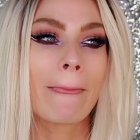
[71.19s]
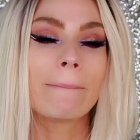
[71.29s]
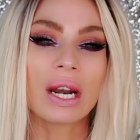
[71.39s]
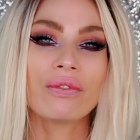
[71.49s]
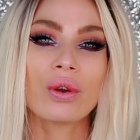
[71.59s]

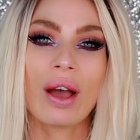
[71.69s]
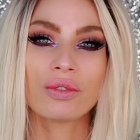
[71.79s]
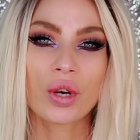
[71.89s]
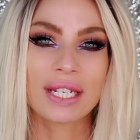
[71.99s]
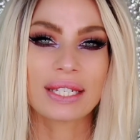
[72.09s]
But if you have
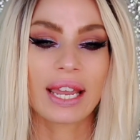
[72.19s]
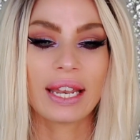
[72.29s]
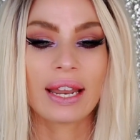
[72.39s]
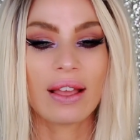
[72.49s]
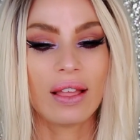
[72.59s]
dry
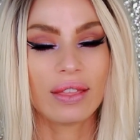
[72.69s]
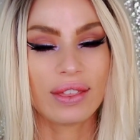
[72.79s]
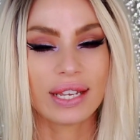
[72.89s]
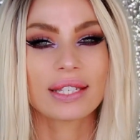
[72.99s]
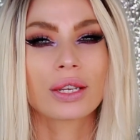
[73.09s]
skin,
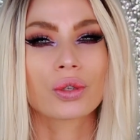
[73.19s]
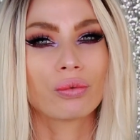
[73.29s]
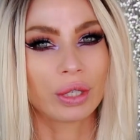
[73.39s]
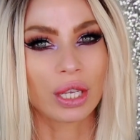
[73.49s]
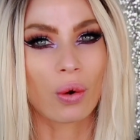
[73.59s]
these things are
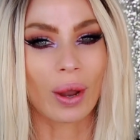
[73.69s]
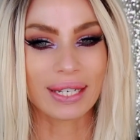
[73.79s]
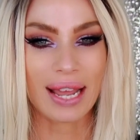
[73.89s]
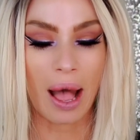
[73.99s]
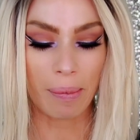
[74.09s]
really going
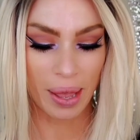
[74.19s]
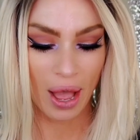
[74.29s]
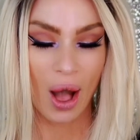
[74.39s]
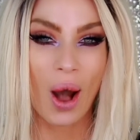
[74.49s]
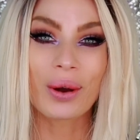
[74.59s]
to help.
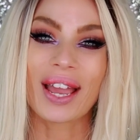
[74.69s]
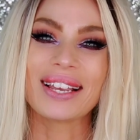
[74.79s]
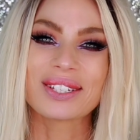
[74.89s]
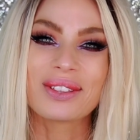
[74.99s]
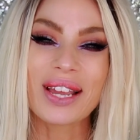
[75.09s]

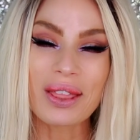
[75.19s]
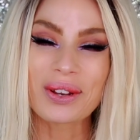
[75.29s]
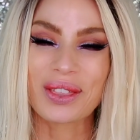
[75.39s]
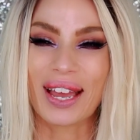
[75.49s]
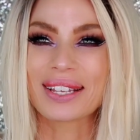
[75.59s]
Okay, so the other
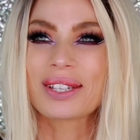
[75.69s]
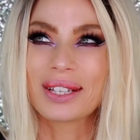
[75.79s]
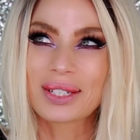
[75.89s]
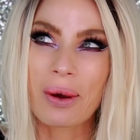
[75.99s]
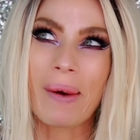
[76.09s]
thing, so
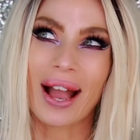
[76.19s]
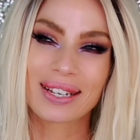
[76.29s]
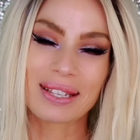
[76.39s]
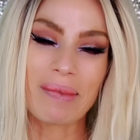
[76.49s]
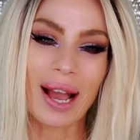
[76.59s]
let's go back
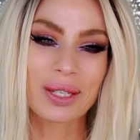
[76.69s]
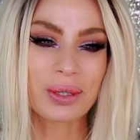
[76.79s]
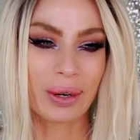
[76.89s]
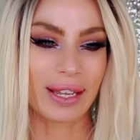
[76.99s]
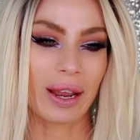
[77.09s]
to the
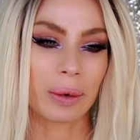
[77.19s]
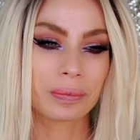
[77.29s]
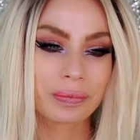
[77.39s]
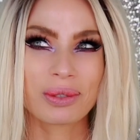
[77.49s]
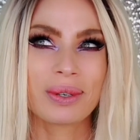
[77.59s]
backstory here.
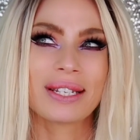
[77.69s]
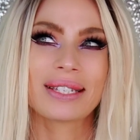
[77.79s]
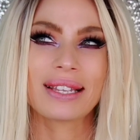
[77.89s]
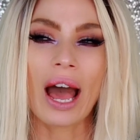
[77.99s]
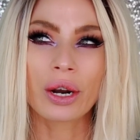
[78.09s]
This
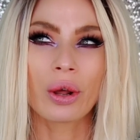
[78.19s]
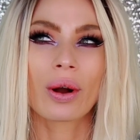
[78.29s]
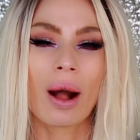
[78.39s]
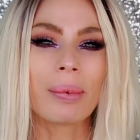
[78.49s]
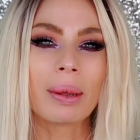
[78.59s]
was, I don't know,
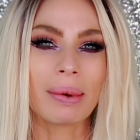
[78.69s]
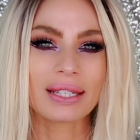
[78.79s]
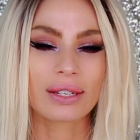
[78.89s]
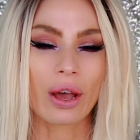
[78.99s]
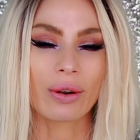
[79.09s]
a couple of
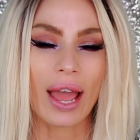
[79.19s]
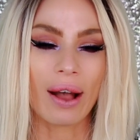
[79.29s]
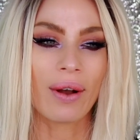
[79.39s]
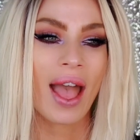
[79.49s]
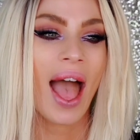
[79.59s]
months ago
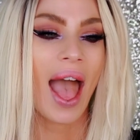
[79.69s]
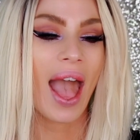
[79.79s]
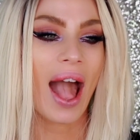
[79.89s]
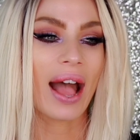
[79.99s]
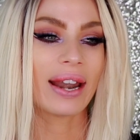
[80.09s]
now,
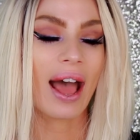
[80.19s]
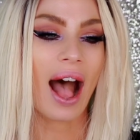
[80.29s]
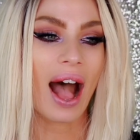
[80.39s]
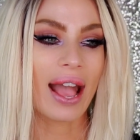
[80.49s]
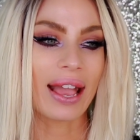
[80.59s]
and
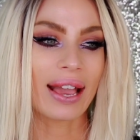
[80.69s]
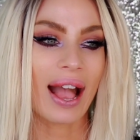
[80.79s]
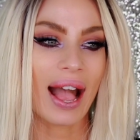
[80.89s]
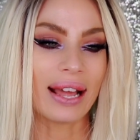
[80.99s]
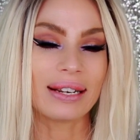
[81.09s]
I
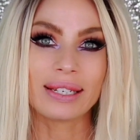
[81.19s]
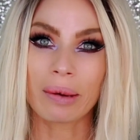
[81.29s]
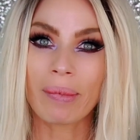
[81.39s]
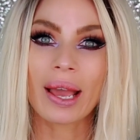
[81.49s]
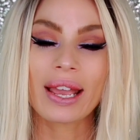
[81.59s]
had
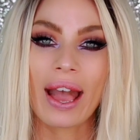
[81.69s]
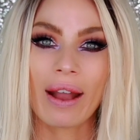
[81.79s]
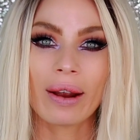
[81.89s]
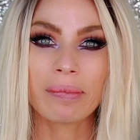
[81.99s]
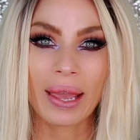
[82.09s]
done my
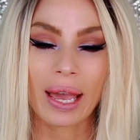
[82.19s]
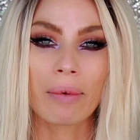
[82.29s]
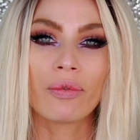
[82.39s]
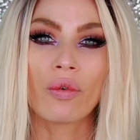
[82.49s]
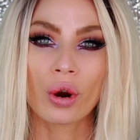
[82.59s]
hair and
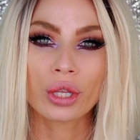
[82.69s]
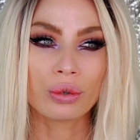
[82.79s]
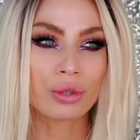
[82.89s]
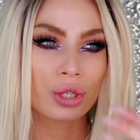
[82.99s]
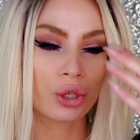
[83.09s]
makeup for
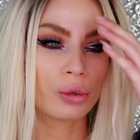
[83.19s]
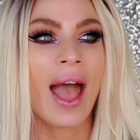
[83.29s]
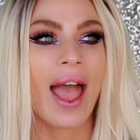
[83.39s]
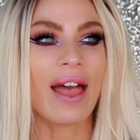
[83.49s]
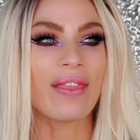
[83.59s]
YouTube,
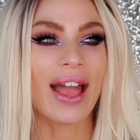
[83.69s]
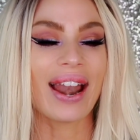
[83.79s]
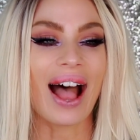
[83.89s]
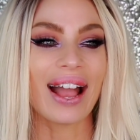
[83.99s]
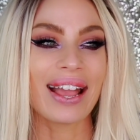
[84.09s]
and
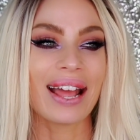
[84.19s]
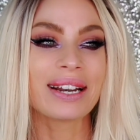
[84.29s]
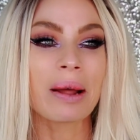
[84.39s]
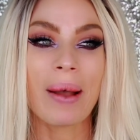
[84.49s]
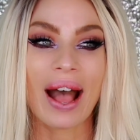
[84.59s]
then I
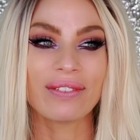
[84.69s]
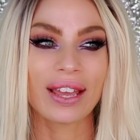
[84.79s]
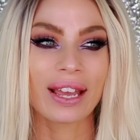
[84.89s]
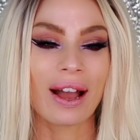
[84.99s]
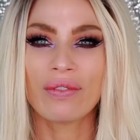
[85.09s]
ended up
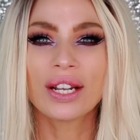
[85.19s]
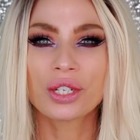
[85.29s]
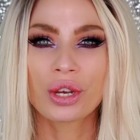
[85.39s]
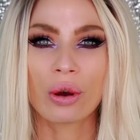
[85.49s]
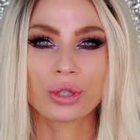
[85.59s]
having an event
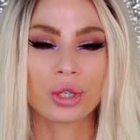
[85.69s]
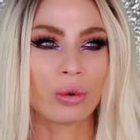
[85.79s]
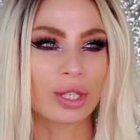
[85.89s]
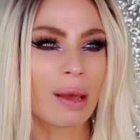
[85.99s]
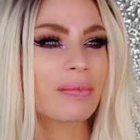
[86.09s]
to go to,
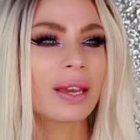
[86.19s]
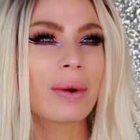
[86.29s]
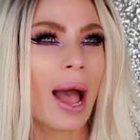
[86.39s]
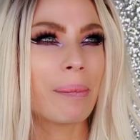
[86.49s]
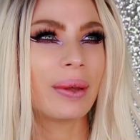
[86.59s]
or something
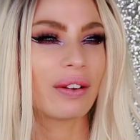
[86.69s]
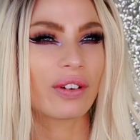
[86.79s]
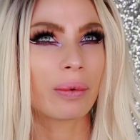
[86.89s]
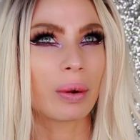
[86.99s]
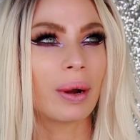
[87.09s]
happened, I
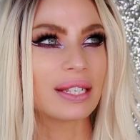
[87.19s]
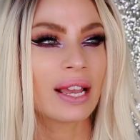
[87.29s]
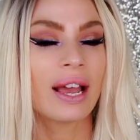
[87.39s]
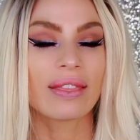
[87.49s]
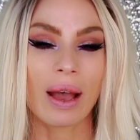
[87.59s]
forget what it was,
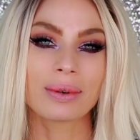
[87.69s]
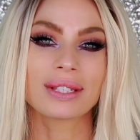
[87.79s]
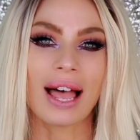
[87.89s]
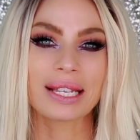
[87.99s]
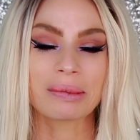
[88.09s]
that was
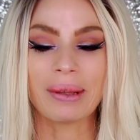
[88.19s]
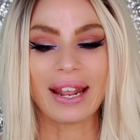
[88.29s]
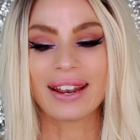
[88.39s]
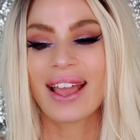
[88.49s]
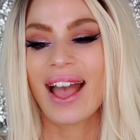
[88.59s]
last
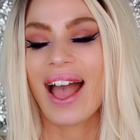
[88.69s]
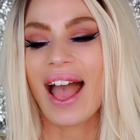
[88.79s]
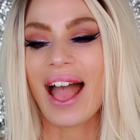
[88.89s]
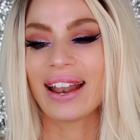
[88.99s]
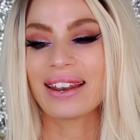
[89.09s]
minute.
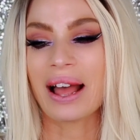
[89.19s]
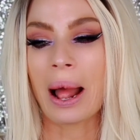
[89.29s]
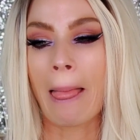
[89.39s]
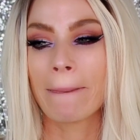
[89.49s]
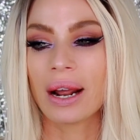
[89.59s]
And
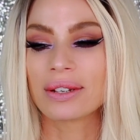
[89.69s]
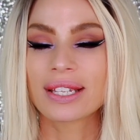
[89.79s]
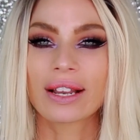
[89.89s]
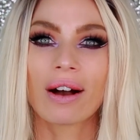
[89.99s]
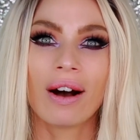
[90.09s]
I was
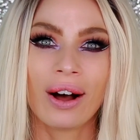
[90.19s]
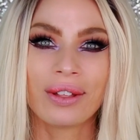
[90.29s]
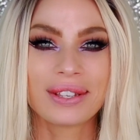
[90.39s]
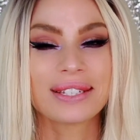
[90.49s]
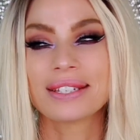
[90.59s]
like,
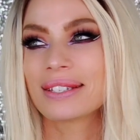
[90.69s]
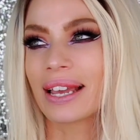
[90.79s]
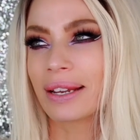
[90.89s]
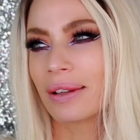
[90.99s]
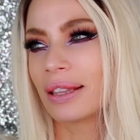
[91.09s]
oh, this is
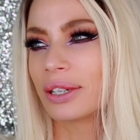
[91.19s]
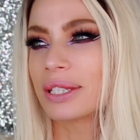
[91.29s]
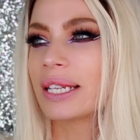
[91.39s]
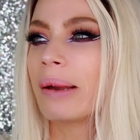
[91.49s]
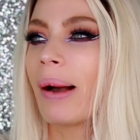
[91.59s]
like a little
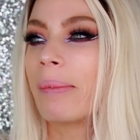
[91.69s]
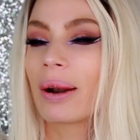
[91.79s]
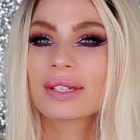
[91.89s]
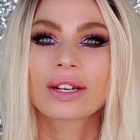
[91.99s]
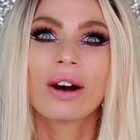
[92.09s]
TMI, but
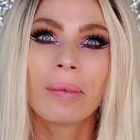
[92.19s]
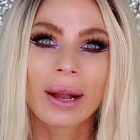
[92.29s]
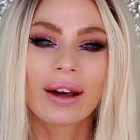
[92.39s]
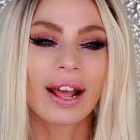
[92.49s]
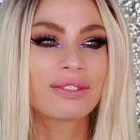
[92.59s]
I was like, oh my
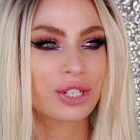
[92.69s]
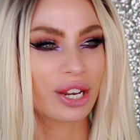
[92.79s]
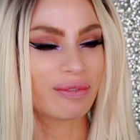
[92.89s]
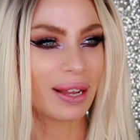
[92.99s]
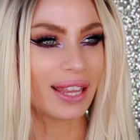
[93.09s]
God, I have to
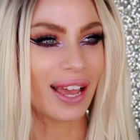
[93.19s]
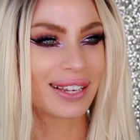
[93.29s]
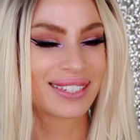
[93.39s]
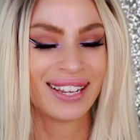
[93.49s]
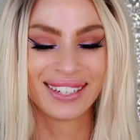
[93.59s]
shave my
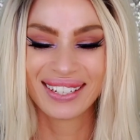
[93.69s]
legs.